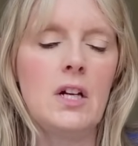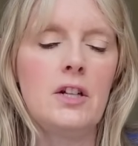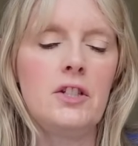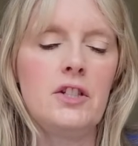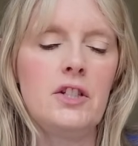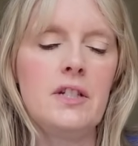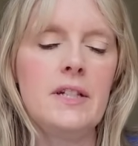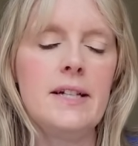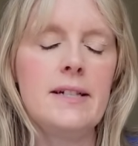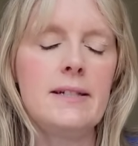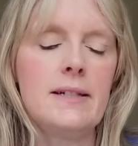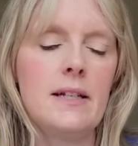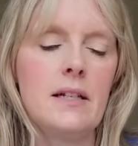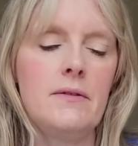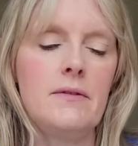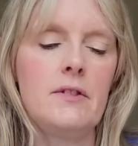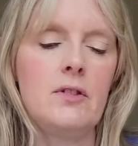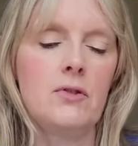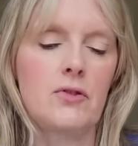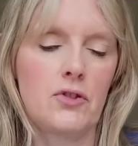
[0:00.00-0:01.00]
You need to
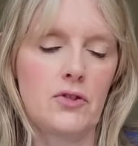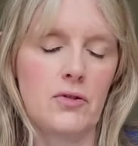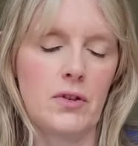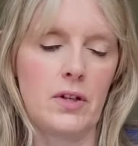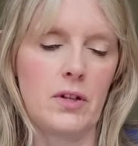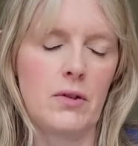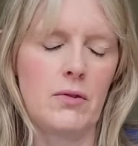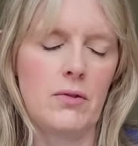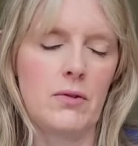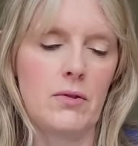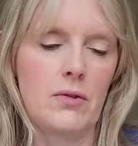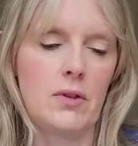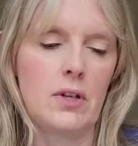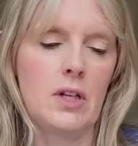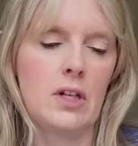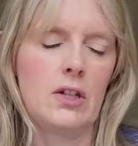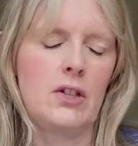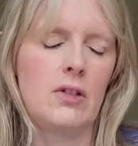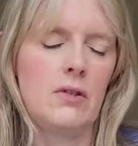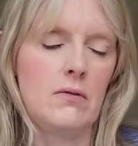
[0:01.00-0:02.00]
live in your truth,
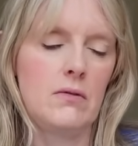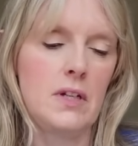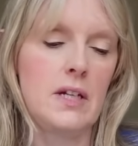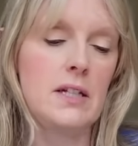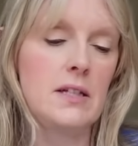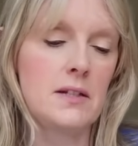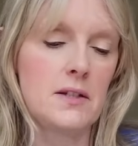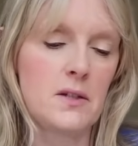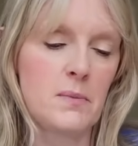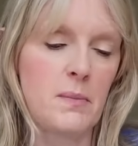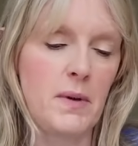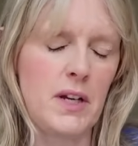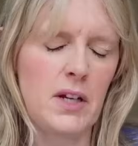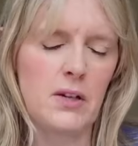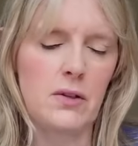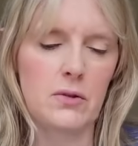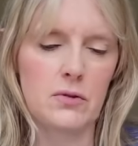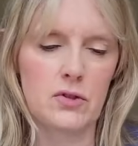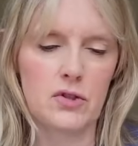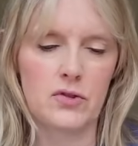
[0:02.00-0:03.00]
you need to
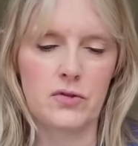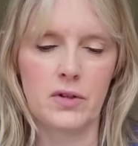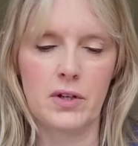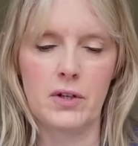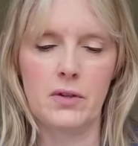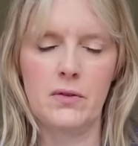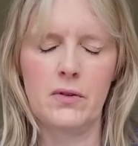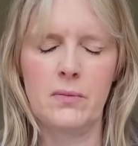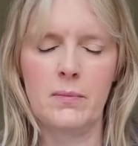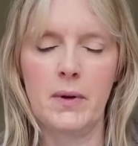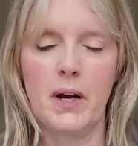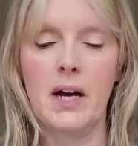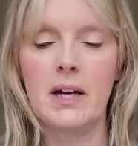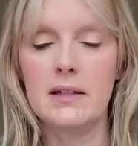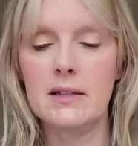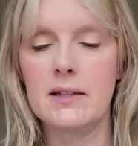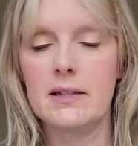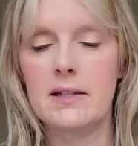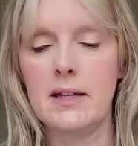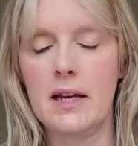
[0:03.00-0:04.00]
speak your truth, but
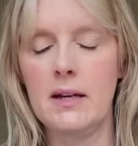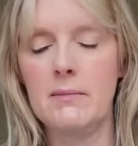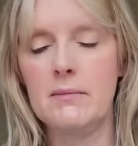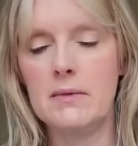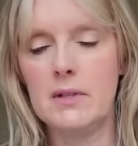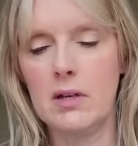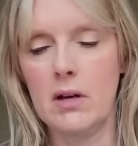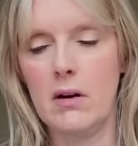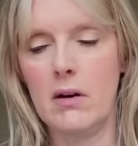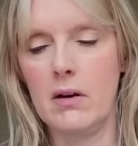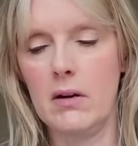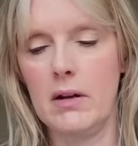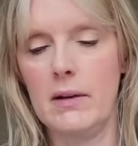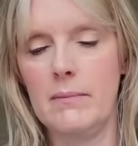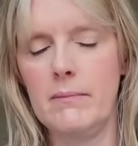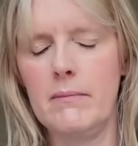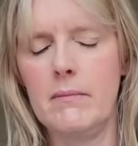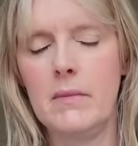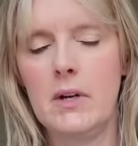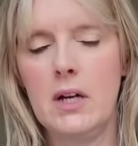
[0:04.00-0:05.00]
at the same
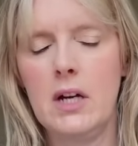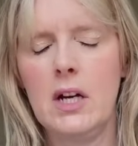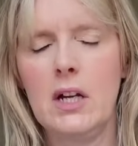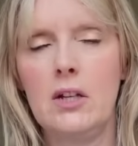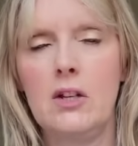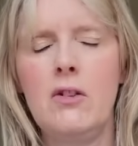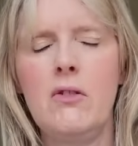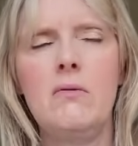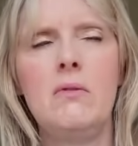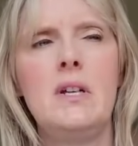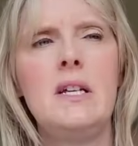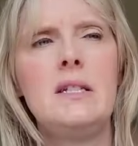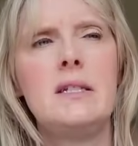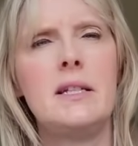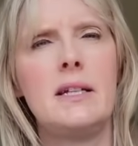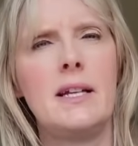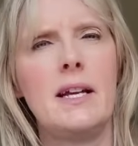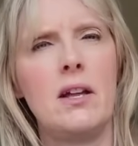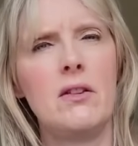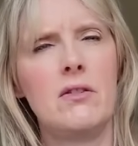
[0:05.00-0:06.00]
time, you need
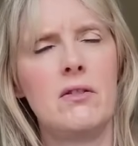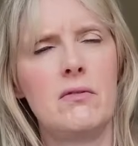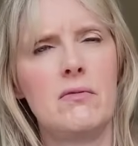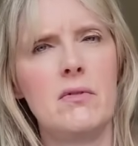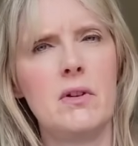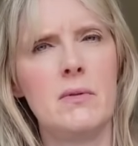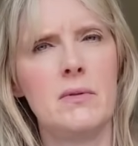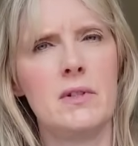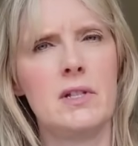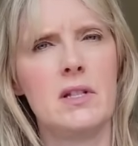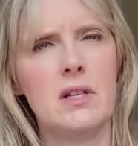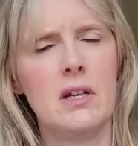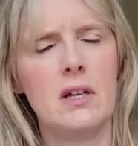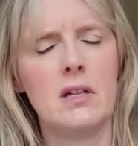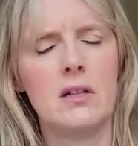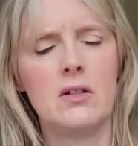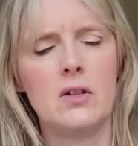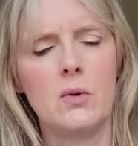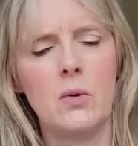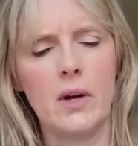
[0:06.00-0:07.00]
to get through a
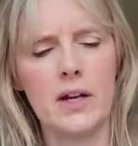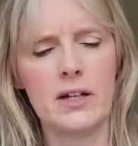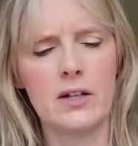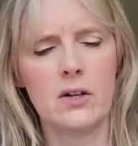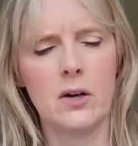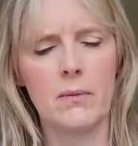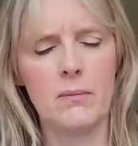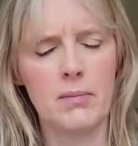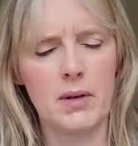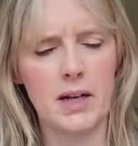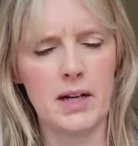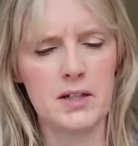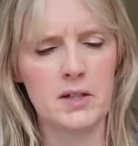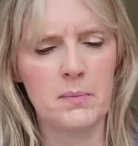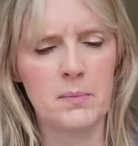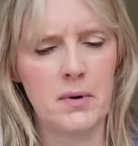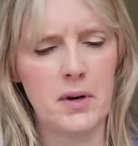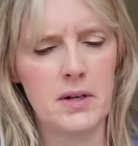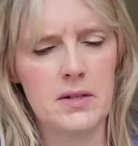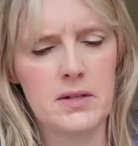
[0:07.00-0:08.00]
certain quite complex
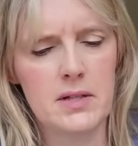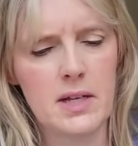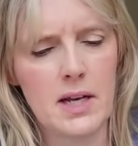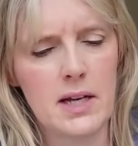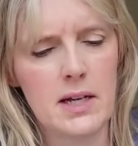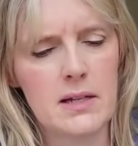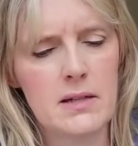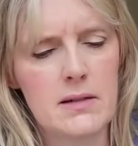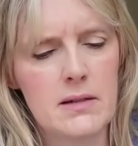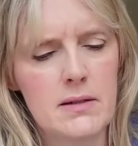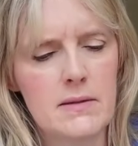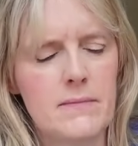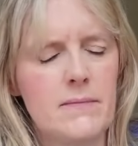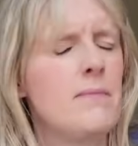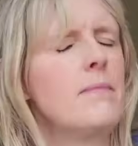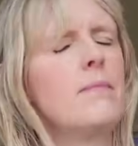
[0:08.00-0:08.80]
process.